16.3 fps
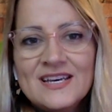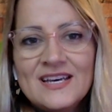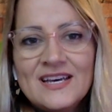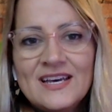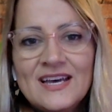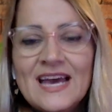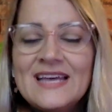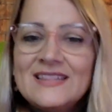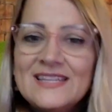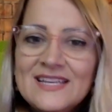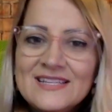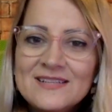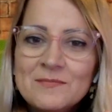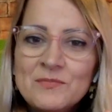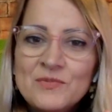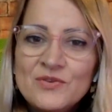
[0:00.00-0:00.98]
And
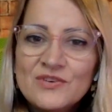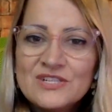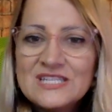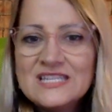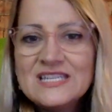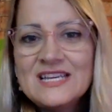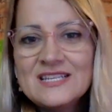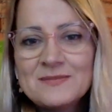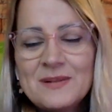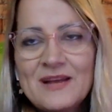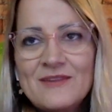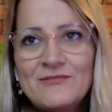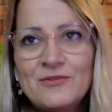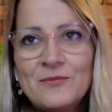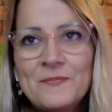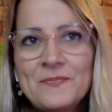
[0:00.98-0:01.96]
then move on to the next
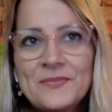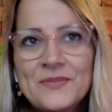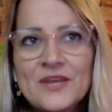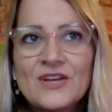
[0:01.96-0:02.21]
platform.